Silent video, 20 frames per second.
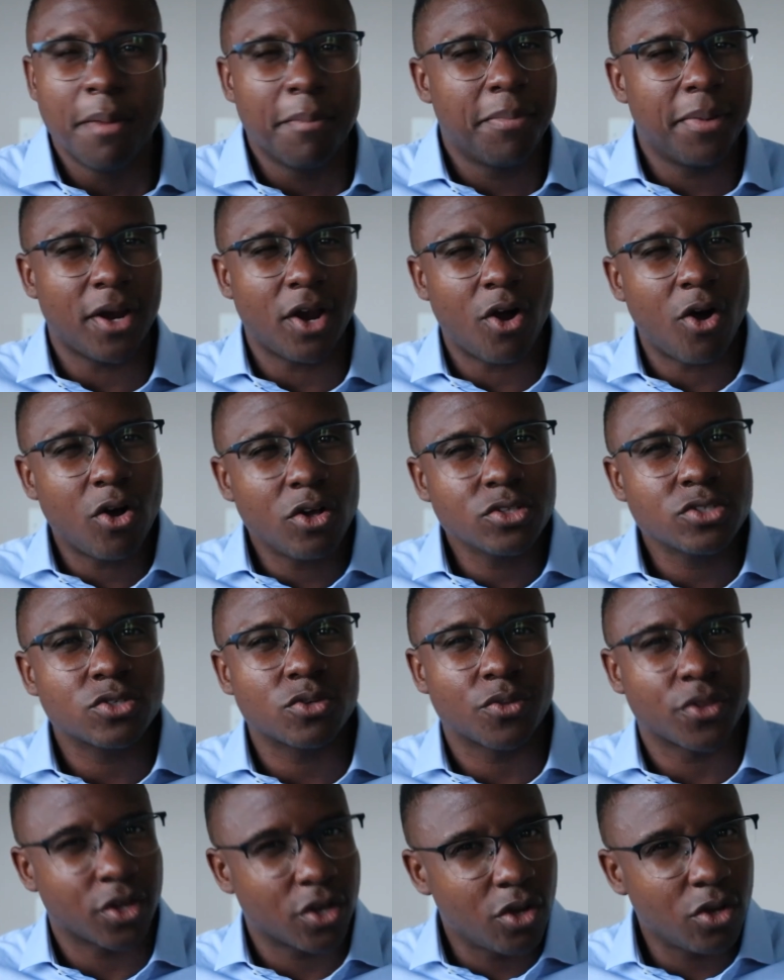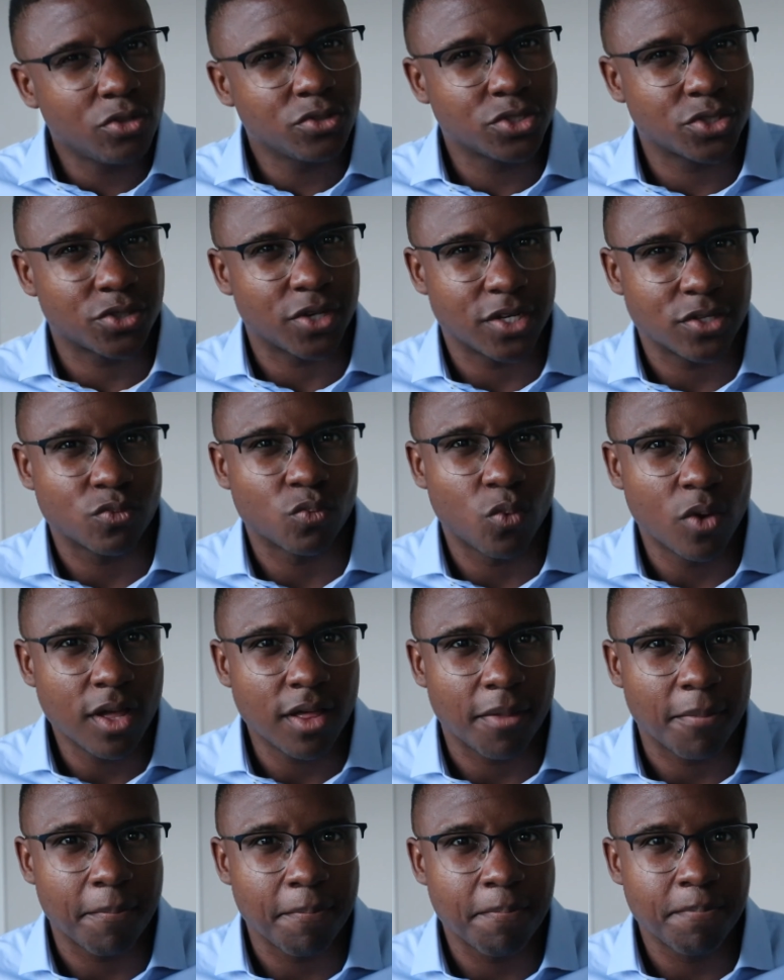but also the culture as
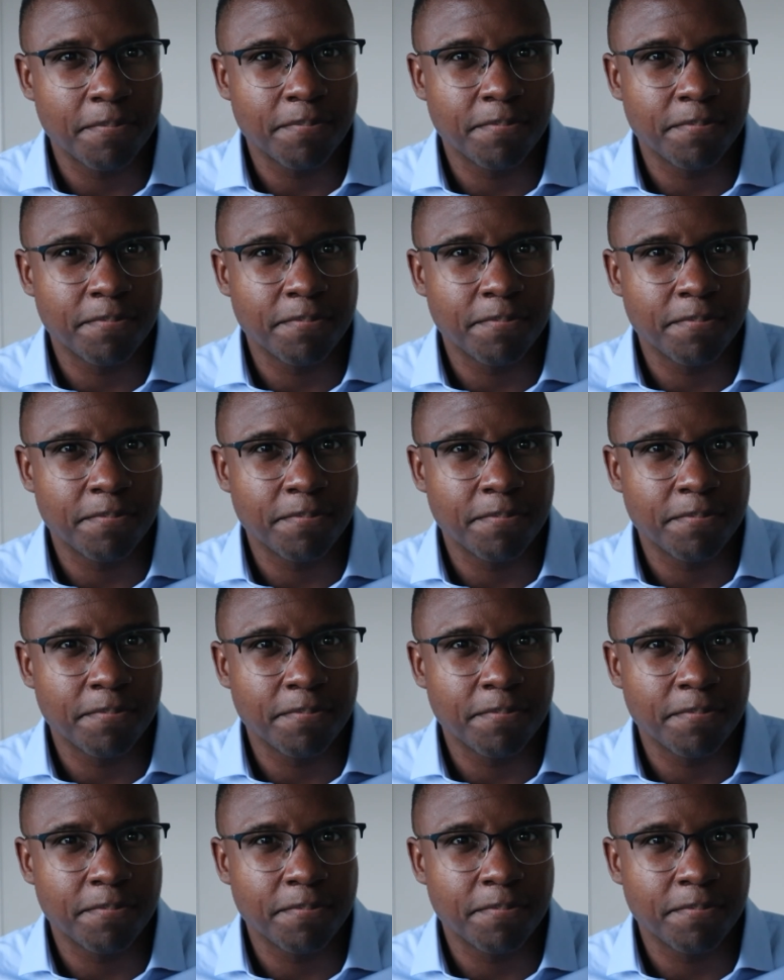well.